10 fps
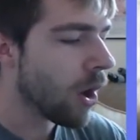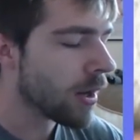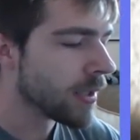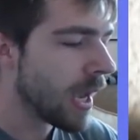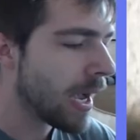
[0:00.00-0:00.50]

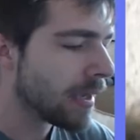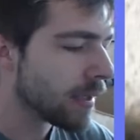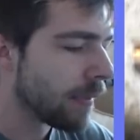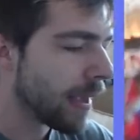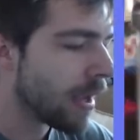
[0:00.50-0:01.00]
cards, guys,
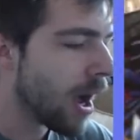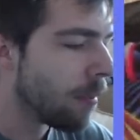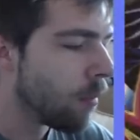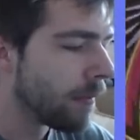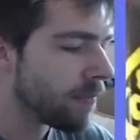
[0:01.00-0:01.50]
they
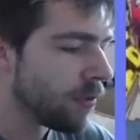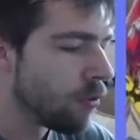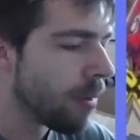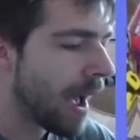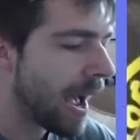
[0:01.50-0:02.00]
come with
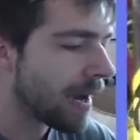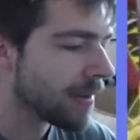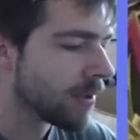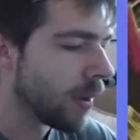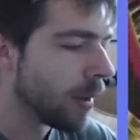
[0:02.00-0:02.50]
two
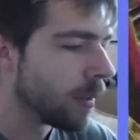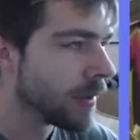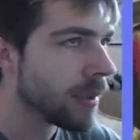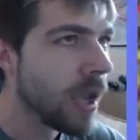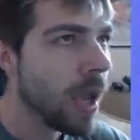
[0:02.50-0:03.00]
packs. So it
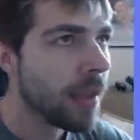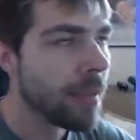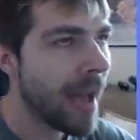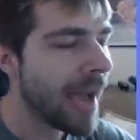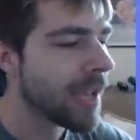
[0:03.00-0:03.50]
was
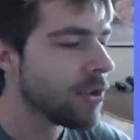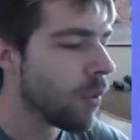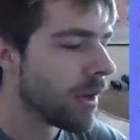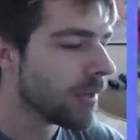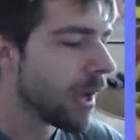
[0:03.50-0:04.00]
the package
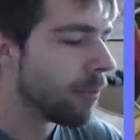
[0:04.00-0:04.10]
was a